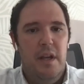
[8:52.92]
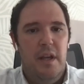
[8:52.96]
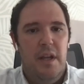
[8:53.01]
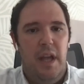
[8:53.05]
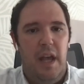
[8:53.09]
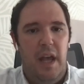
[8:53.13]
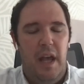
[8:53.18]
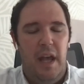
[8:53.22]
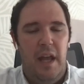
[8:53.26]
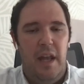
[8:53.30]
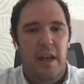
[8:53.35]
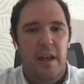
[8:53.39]

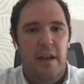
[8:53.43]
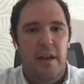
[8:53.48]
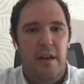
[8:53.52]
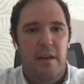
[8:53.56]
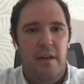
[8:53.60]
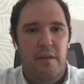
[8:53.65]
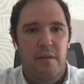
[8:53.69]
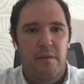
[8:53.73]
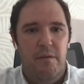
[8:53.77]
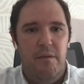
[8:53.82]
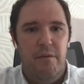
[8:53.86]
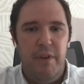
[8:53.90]

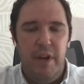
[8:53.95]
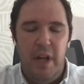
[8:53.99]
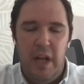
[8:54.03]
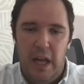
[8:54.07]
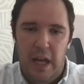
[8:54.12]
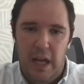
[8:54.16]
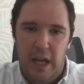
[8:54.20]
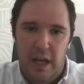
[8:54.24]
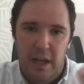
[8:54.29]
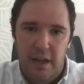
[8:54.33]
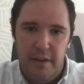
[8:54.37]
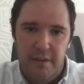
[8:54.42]
and feel
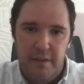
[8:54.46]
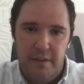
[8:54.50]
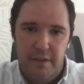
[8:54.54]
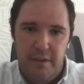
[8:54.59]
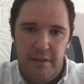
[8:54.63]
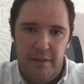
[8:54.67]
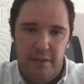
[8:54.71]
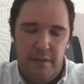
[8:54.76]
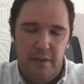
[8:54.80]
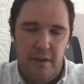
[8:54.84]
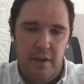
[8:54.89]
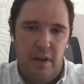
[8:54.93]
as,
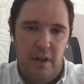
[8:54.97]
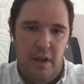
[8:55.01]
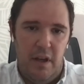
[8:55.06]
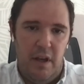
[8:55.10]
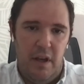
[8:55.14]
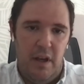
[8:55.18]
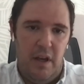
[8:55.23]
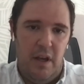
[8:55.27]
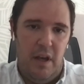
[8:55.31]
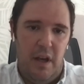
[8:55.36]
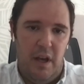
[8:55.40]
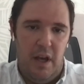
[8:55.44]

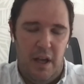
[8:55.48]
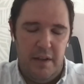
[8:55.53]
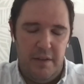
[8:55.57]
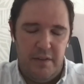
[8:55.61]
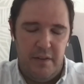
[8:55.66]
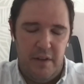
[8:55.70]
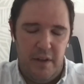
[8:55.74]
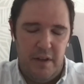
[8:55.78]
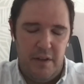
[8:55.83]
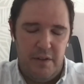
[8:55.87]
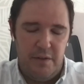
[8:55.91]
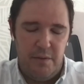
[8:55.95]
uh,
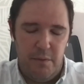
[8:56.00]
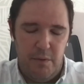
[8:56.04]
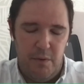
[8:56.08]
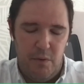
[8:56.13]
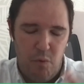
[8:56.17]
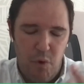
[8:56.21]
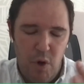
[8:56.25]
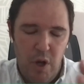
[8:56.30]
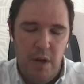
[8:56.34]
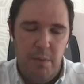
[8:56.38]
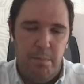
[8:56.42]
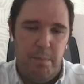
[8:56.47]
as, as
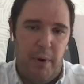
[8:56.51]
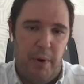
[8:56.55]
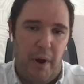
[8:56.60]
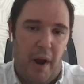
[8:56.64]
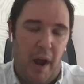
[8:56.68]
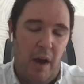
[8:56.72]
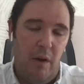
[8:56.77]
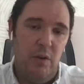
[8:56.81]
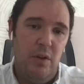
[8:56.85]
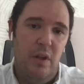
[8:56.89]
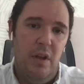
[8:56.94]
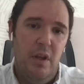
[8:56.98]
really
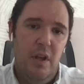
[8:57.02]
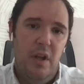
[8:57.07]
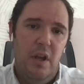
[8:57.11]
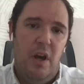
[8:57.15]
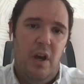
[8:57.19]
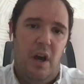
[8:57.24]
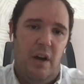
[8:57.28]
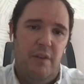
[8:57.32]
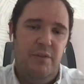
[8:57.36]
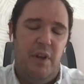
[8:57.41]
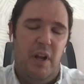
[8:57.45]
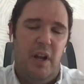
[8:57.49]
proud
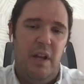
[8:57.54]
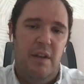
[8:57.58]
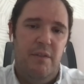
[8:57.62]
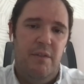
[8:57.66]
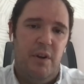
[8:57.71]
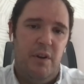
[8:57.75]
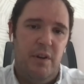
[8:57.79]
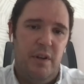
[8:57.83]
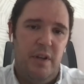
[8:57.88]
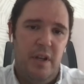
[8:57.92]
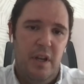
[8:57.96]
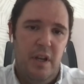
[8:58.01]
of
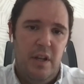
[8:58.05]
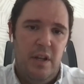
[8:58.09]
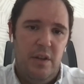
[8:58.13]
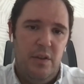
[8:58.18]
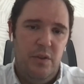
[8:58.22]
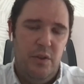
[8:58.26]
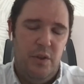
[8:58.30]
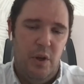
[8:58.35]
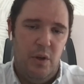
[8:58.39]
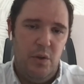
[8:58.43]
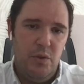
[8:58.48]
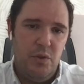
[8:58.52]
delivering
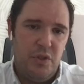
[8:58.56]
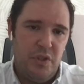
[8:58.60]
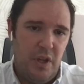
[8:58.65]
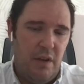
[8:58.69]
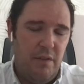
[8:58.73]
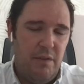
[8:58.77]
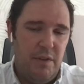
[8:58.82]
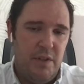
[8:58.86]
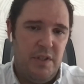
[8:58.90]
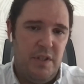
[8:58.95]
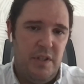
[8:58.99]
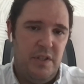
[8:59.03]
those
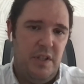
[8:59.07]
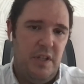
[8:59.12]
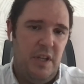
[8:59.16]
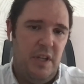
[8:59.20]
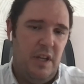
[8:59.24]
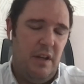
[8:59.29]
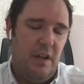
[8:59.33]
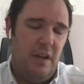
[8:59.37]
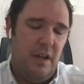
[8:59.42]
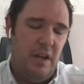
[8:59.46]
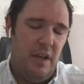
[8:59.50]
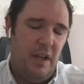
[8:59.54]
services
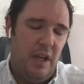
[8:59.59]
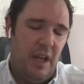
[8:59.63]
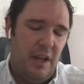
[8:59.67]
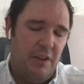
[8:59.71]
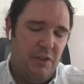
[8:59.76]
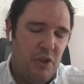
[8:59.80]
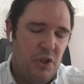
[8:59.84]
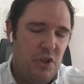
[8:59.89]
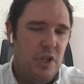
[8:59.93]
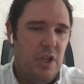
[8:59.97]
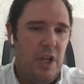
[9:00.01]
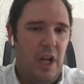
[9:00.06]
in, in a
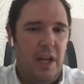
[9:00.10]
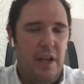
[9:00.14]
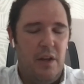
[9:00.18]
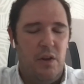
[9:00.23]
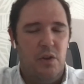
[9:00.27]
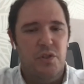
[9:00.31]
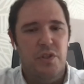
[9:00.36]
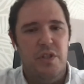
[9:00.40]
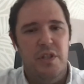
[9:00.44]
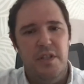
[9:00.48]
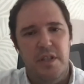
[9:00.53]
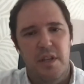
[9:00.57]
digital
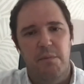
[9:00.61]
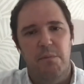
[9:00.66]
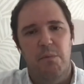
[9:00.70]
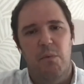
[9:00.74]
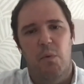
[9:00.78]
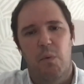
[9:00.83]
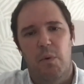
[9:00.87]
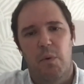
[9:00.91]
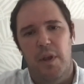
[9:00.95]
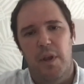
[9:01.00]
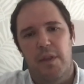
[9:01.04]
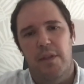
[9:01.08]
ecosystem
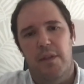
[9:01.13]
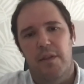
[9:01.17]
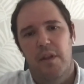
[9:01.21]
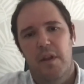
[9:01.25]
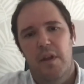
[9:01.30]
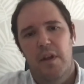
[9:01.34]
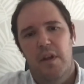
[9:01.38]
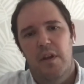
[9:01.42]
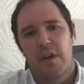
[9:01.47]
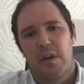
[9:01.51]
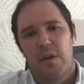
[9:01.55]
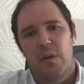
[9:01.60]
with,
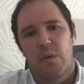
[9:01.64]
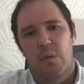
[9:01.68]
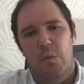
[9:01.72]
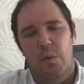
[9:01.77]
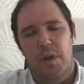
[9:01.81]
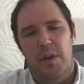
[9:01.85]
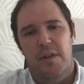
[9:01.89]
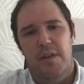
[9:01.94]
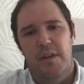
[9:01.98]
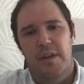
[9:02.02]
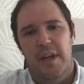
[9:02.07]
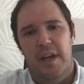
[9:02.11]

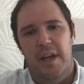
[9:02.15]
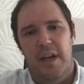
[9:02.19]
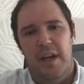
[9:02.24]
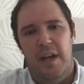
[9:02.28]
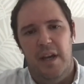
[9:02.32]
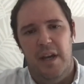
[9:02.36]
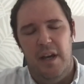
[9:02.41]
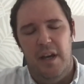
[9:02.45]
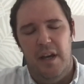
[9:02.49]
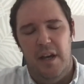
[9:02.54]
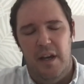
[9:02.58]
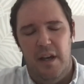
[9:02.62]
with
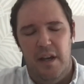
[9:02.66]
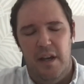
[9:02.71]
the